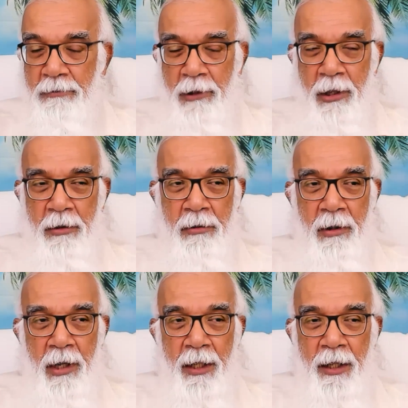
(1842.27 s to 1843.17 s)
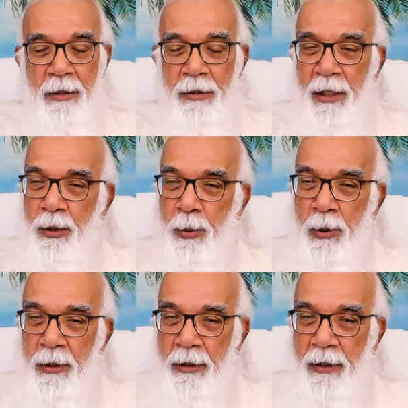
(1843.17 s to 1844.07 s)
No, I can drink the
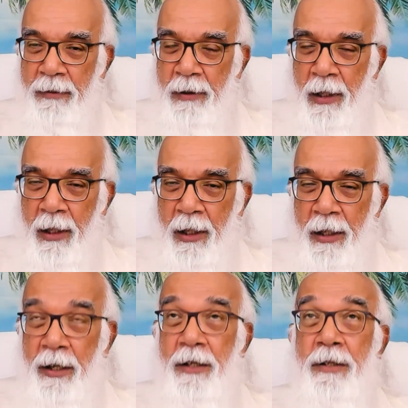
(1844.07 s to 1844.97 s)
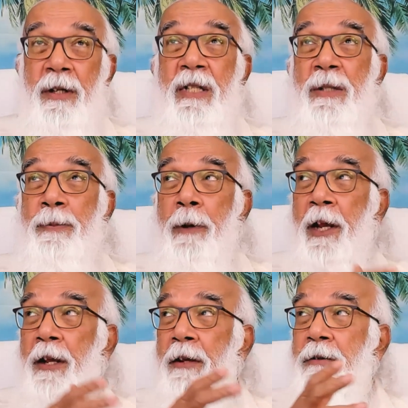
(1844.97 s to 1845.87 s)
water. Does the
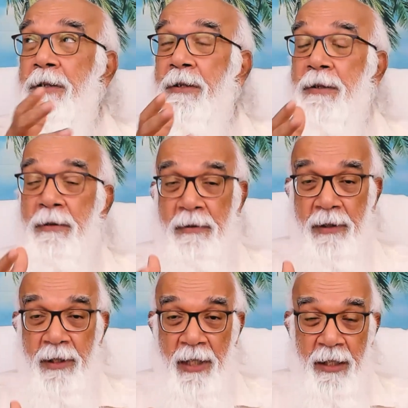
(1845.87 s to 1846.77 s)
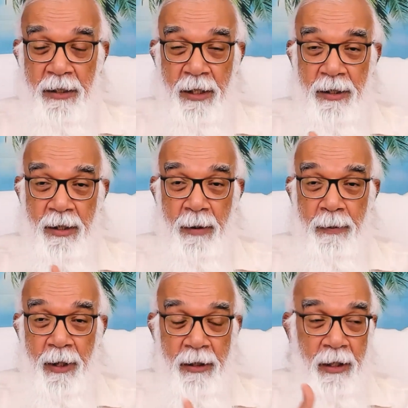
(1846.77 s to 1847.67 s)
space sends us the
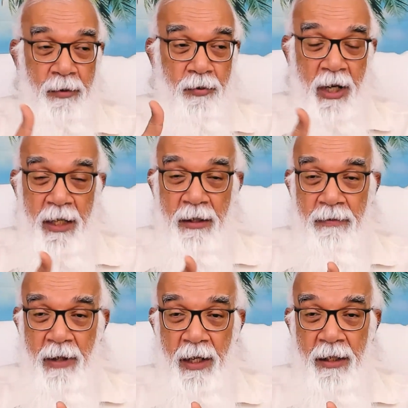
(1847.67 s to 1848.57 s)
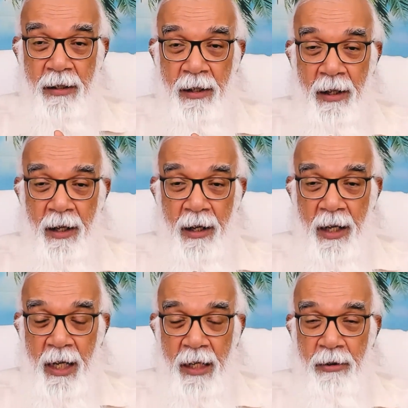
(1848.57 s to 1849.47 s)
bill that why the
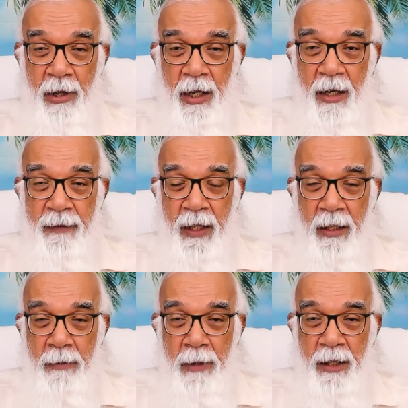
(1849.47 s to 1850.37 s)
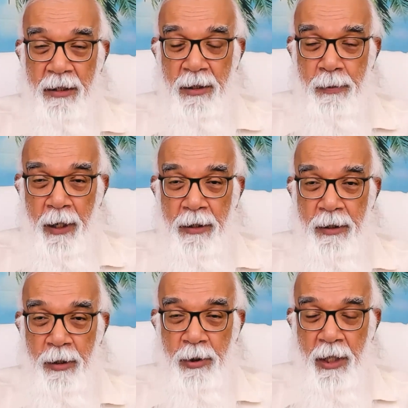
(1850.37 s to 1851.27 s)
hell you are living in my
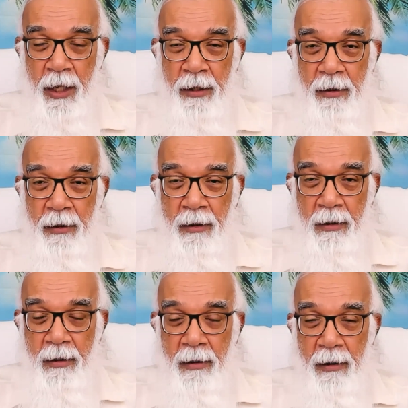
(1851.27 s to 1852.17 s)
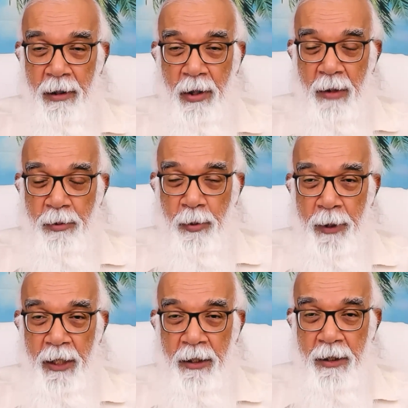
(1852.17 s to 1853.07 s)
space, you have to
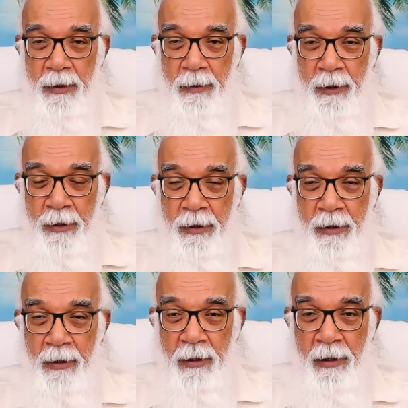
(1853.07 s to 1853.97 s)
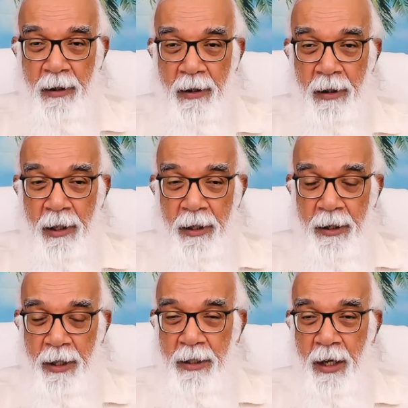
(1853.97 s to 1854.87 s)
pay this much?
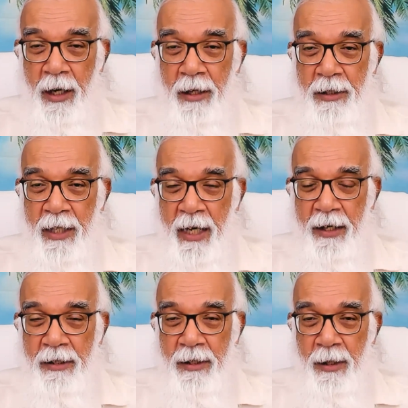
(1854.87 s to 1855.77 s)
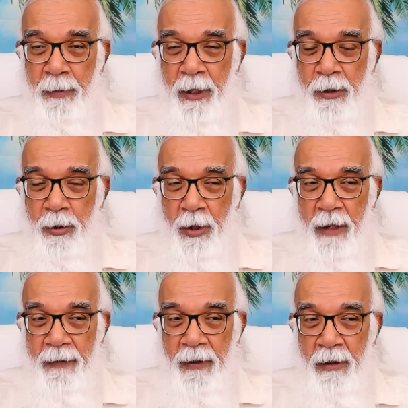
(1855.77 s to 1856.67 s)
Does the earth send us the bill to
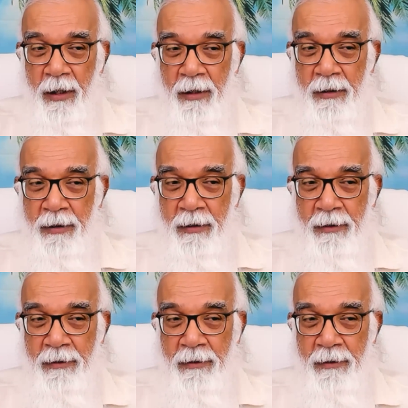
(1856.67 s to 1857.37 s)
live in the earth?